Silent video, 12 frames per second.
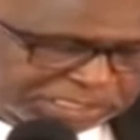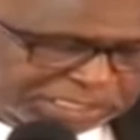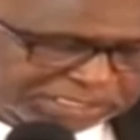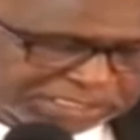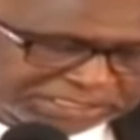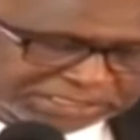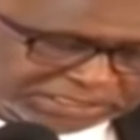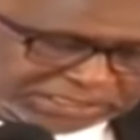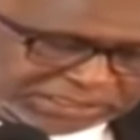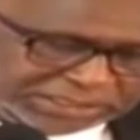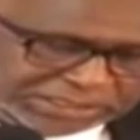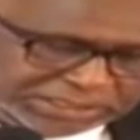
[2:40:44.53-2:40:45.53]
it
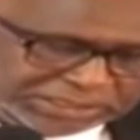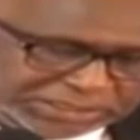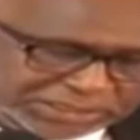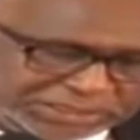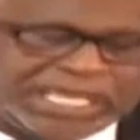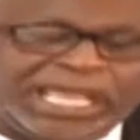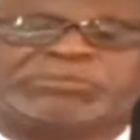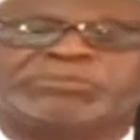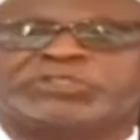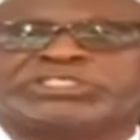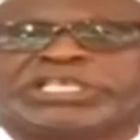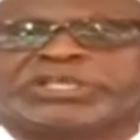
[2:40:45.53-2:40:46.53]
is
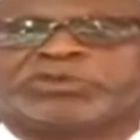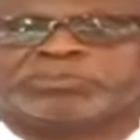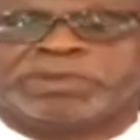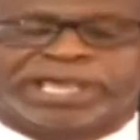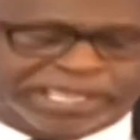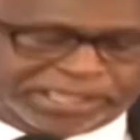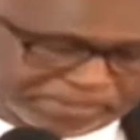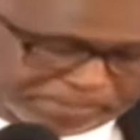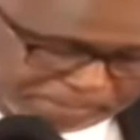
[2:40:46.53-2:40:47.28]
time to say goodbye.